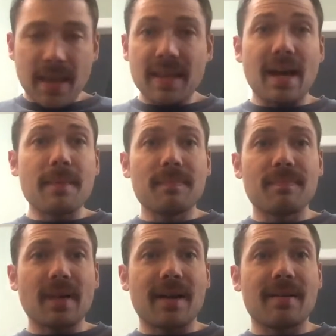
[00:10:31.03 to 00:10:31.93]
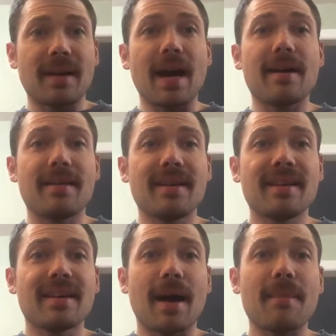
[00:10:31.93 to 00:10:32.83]
And I'm
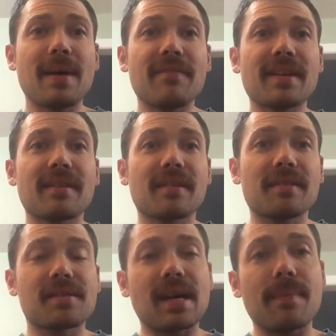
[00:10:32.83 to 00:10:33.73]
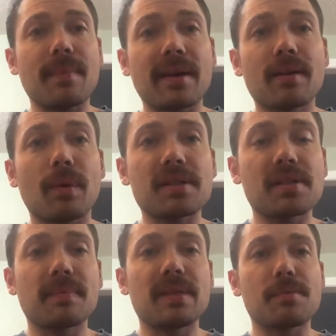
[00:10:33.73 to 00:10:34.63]
having a good time. I'm going to watch
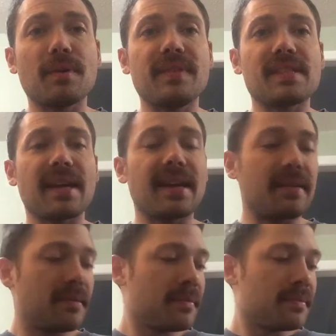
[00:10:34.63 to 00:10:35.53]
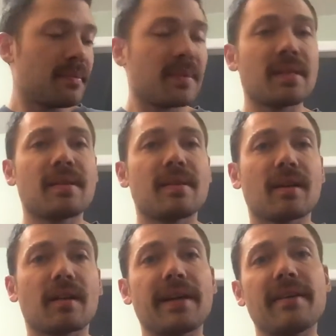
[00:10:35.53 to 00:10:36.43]
some of these movies again.
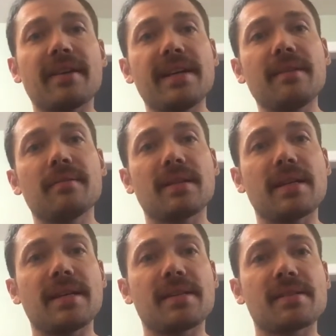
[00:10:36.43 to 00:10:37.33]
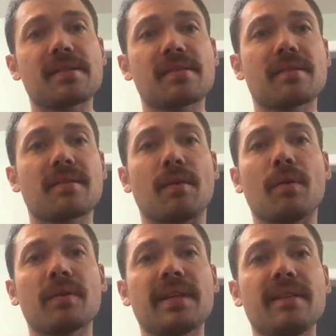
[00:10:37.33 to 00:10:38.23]
Clarity is the
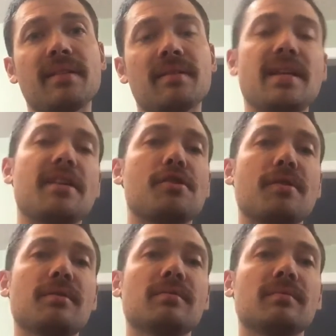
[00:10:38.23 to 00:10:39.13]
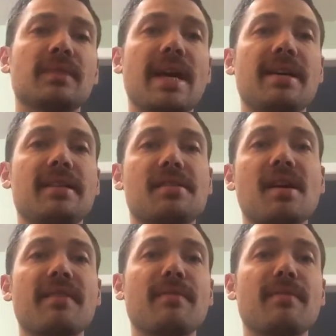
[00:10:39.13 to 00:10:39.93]
only issue, and it's not